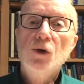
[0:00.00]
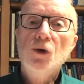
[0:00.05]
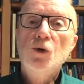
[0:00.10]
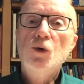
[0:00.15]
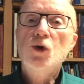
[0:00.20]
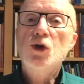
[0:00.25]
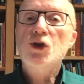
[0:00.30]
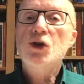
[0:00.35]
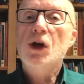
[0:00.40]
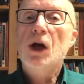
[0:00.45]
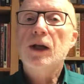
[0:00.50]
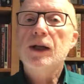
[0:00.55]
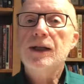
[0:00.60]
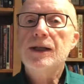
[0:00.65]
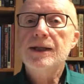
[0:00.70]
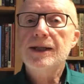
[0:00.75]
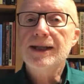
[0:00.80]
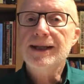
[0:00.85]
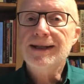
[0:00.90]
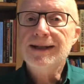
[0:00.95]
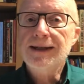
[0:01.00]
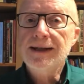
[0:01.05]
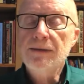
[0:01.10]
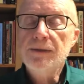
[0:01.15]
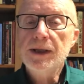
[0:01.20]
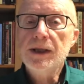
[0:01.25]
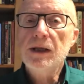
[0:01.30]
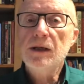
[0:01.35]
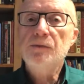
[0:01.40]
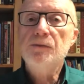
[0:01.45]
whose knowledge is
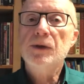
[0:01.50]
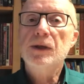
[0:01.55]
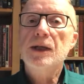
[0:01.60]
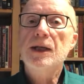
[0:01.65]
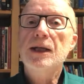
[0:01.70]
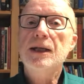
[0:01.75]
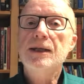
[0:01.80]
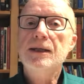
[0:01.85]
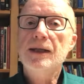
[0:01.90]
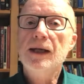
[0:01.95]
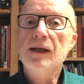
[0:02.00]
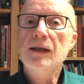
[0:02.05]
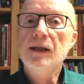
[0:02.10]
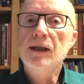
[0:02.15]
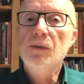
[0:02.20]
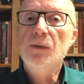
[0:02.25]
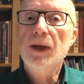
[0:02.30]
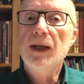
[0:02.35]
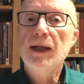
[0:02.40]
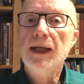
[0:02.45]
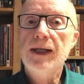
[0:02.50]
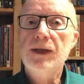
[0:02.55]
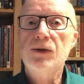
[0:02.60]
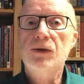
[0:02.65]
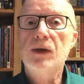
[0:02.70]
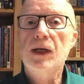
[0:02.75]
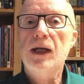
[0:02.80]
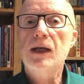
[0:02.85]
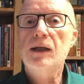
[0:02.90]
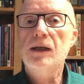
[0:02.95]
limited, but he is generally well
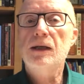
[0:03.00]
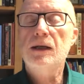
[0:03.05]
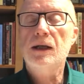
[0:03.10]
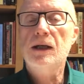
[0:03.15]
educated.